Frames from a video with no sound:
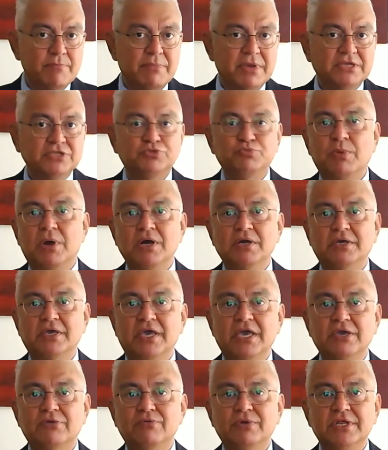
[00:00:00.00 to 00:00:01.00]

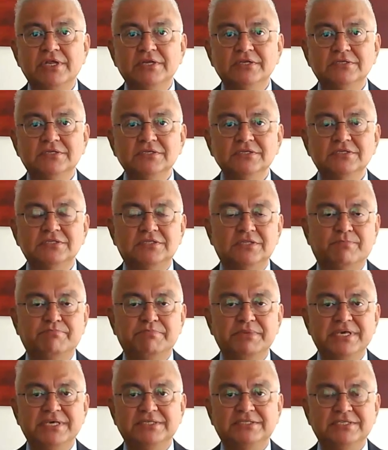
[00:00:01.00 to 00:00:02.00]
Benchmark equity indices, the
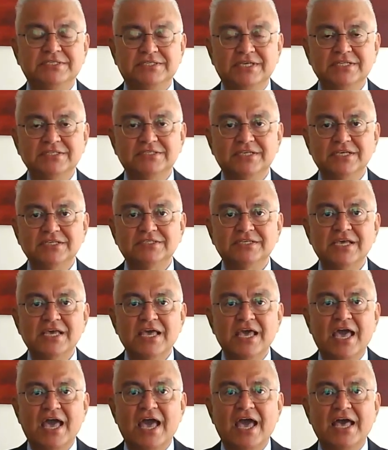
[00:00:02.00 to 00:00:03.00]
BSE Sensex
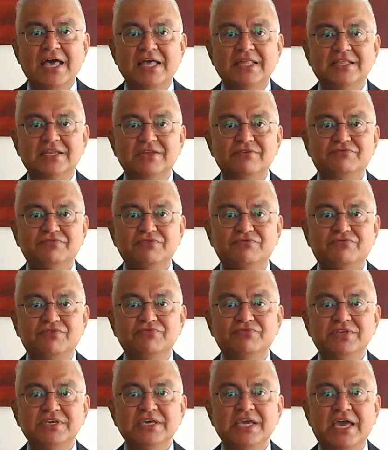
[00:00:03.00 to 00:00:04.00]
and the Nifty
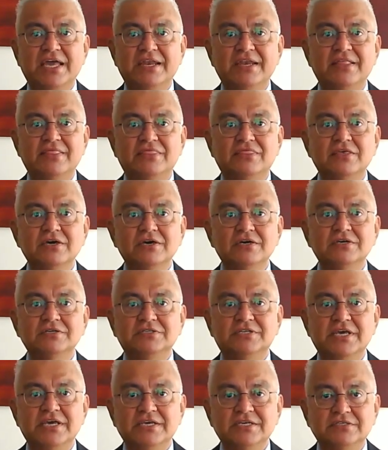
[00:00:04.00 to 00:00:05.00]
50 ended
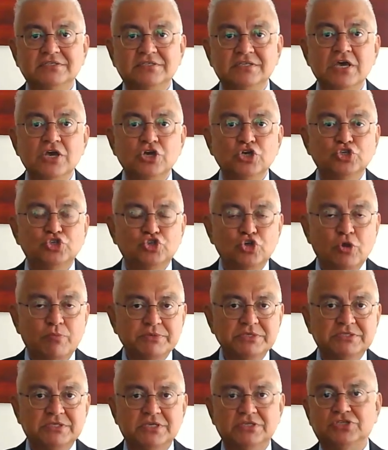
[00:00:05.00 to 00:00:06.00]
Thursday's
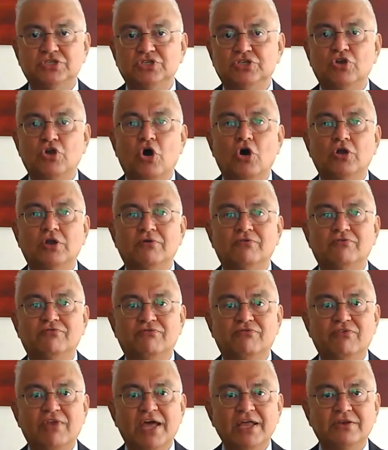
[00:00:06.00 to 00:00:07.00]
choppy session on a
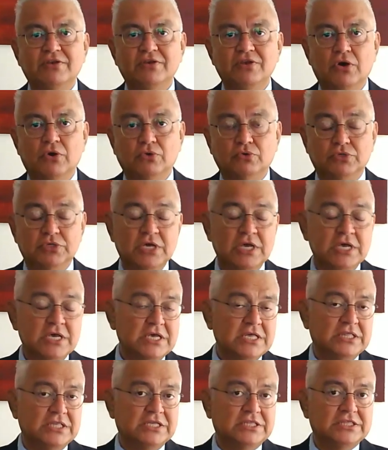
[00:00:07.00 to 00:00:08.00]
flat note.
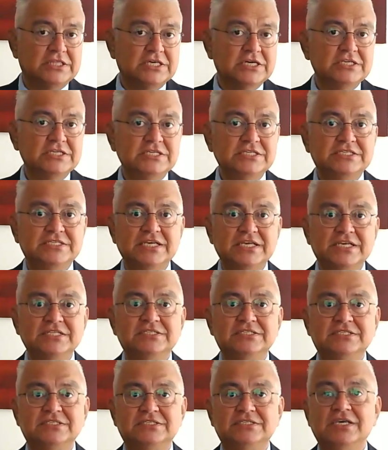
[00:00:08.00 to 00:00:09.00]
The 30 share